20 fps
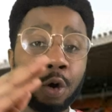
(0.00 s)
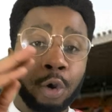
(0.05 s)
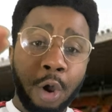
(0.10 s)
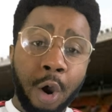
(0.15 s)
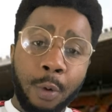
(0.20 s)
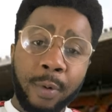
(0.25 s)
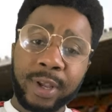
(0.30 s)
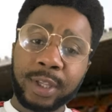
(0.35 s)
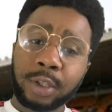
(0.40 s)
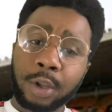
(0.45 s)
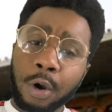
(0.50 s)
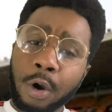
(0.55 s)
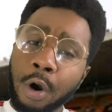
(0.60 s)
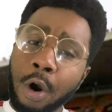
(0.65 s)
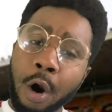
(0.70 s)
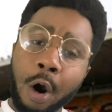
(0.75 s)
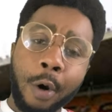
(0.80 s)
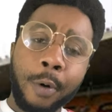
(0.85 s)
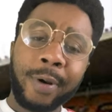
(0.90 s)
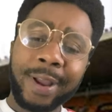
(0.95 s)
going the
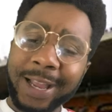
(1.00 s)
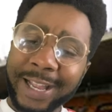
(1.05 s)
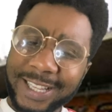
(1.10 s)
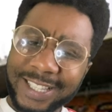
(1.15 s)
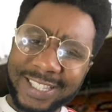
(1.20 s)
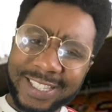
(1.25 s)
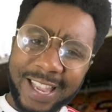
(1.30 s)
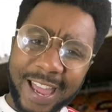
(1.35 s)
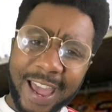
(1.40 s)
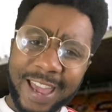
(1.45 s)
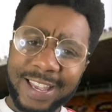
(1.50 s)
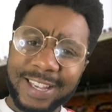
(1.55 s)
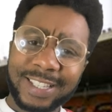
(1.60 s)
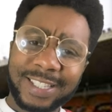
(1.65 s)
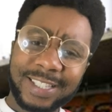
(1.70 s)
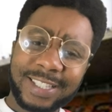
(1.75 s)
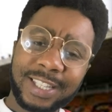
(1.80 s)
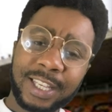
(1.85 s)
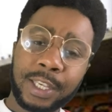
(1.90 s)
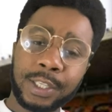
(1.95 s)
whole entire
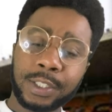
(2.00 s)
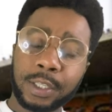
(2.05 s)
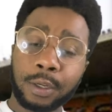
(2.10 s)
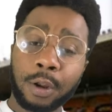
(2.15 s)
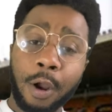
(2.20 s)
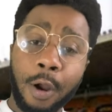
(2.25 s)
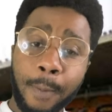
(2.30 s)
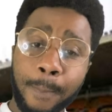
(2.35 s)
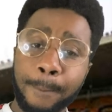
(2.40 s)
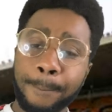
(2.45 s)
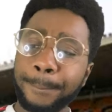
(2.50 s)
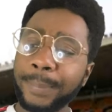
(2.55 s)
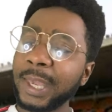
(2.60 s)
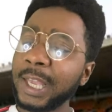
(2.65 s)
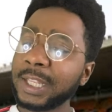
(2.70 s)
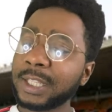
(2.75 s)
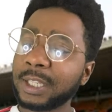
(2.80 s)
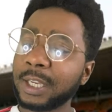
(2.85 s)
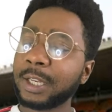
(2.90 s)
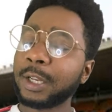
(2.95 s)
season
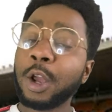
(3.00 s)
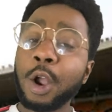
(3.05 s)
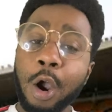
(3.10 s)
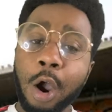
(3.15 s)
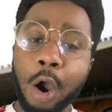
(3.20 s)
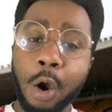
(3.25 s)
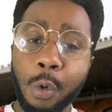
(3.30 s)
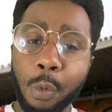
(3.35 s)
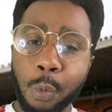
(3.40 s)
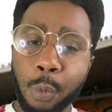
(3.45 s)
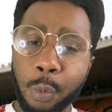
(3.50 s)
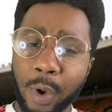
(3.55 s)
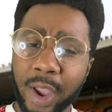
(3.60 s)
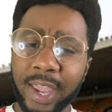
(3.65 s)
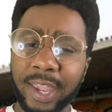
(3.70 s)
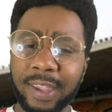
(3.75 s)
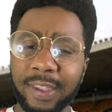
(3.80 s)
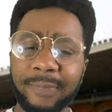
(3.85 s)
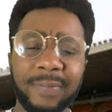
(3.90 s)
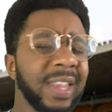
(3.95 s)
unbeaten
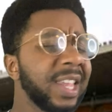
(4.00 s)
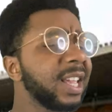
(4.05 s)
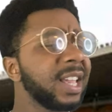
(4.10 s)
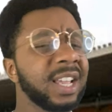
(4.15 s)
away.